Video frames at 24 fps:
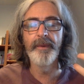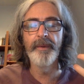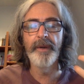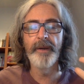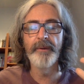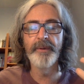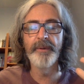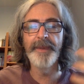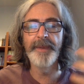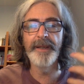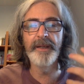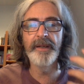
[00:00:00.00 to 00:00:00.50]

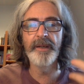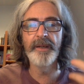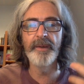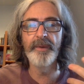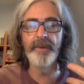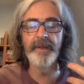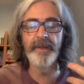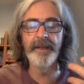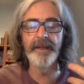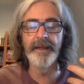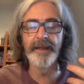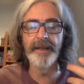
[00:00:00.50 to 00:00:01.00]
was being
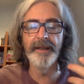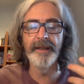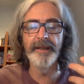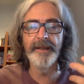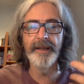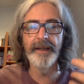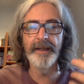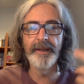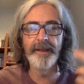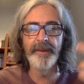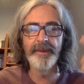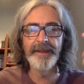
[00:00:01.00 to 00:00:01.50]
told
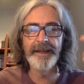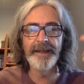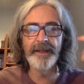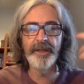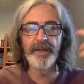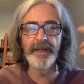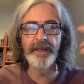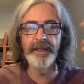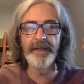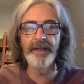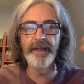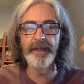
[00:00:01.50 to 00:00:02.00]
things and there was
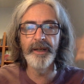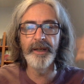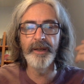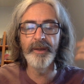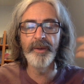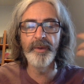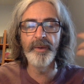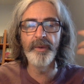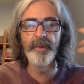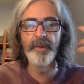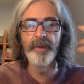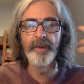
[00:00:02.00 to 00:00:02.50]
actually
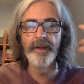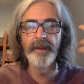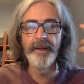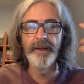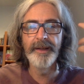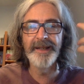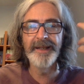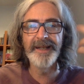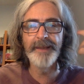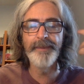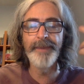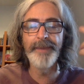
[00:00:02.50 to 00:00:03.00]
no
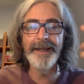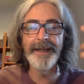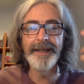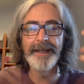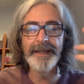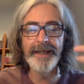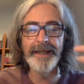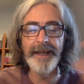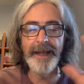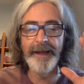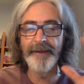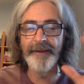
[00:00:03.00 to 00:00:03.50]

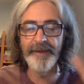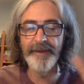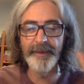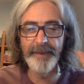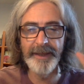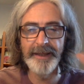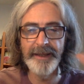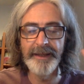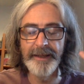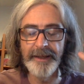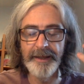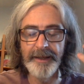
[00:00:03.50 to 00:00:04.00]
space left for
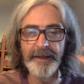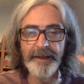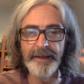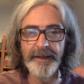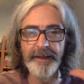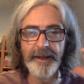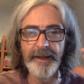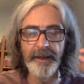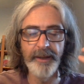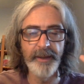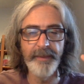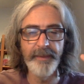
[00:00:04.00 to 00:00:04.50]

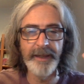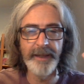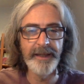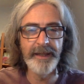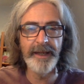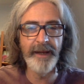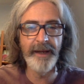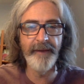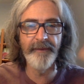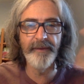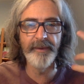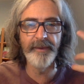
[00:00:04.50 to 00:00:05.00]

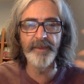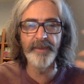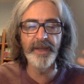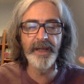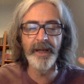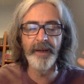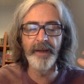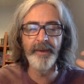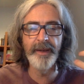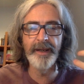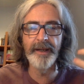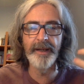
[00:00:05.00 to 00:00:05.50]
them to
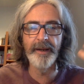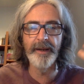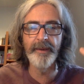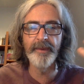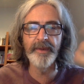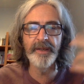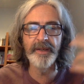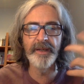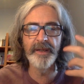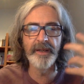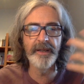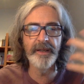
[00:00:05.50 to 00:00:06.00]
go in. I
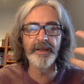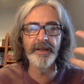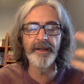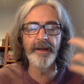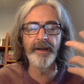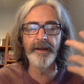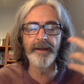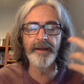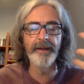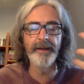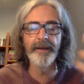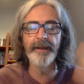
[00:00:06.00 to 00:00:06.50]
was just,
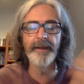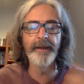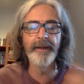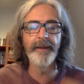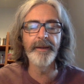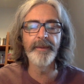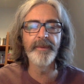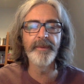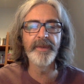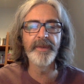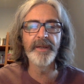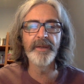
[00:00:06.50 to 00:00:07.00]

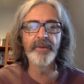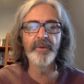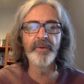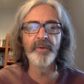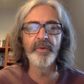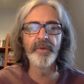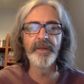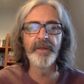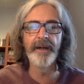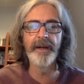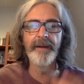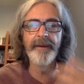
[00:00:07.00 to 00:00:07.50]
it was
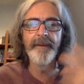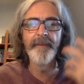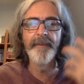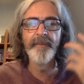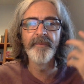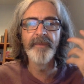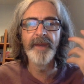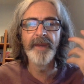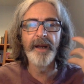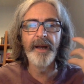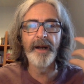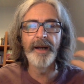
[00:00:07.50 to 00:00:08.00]
extraordinary.
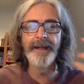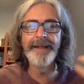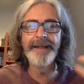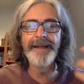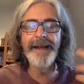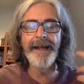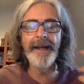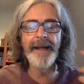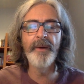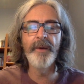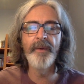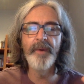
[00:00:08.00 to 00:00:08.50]
I
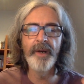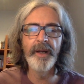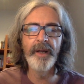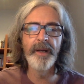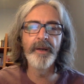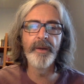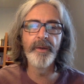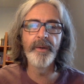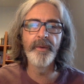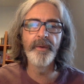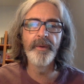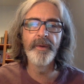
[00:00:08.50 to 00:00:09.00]
now
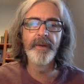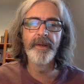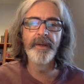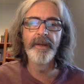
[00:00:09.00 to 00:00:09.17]
know